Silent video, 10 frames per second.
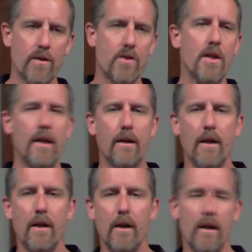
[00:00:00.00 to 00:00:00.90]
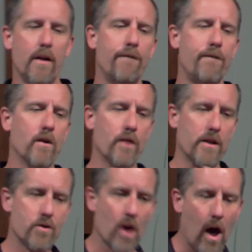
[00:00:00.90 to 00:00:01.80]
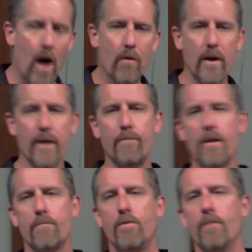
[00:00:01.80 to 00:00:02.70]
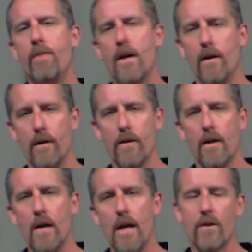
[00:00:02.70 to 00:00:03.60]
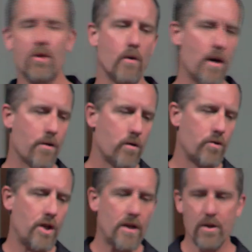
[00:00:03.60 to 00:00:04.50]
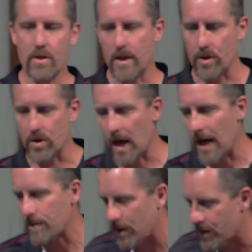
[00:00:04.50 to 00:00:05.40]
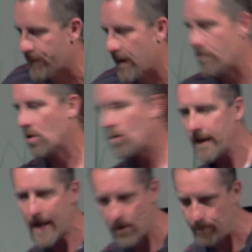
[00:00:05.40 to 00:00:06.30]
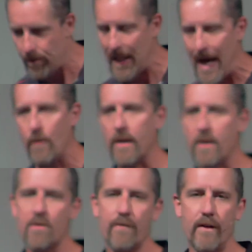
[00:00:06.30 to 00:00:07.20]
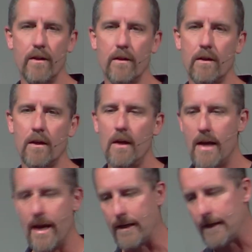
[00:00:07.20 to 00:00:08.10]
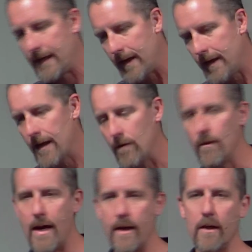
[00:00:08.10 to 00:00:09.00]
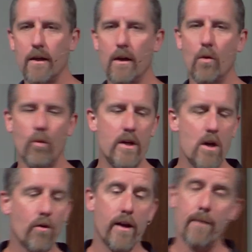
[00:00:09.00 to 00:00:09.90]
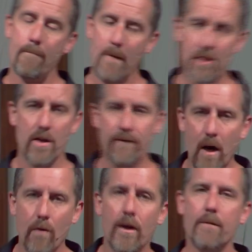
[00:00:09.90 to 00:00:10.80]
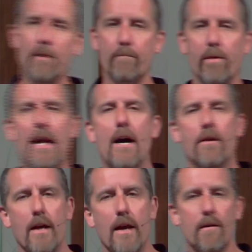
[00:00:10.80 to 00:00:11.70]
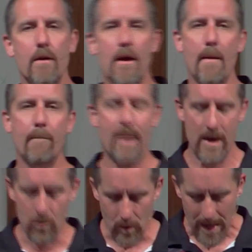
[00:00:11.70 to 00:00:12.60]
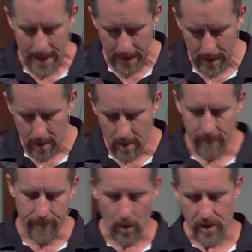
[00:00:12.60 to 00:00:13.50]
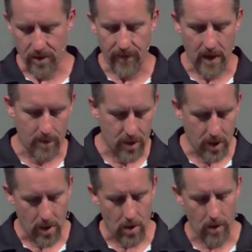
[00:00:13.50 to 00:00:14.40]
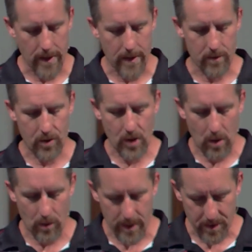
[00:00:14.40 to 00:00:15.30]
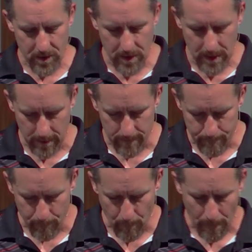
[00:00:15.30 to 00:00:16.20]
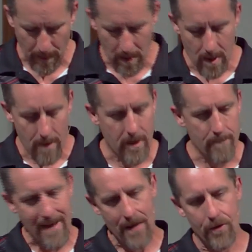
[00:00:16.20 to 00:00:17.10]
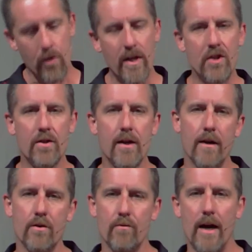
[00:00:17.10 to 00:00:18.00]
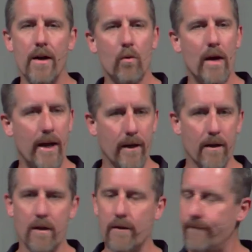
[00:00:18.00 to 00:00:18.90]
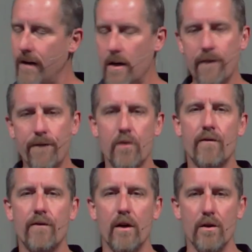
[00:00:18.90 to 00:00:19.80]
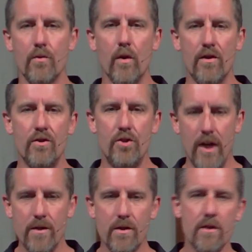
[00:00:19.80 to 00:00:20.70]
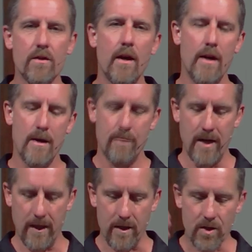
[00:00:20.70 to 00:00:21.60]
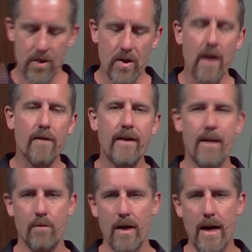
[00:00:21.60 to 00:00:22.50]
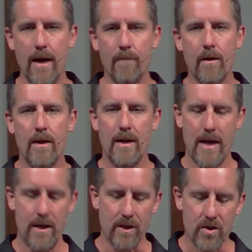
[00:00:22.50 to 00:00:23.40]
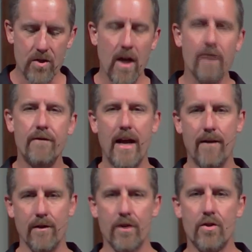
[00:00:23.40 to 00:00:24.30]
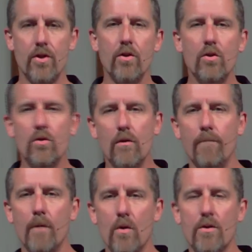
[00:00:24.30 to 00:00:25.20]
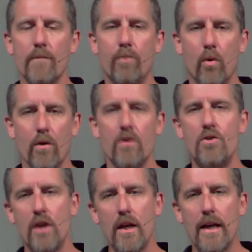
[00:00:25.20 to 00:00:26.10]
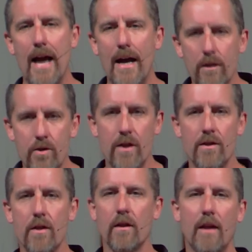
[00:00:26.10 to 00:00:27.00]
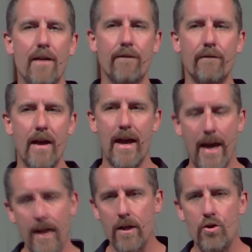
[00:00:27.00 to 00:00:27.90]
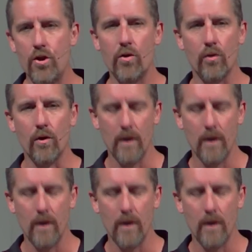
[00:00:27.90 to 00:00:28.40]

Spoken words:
seed in a field that's already been prepared. And so although Jesus doesn't talk about the farmer going out and plowing this field and getting it ready, we know that it must have already been plowed and made ready for this farmer to go and sow this seed. But in Matthew, he starts right away in the very first verse with Jesus being the son of Abraham and the son of David, the two most important genealogies in the life of any Jew.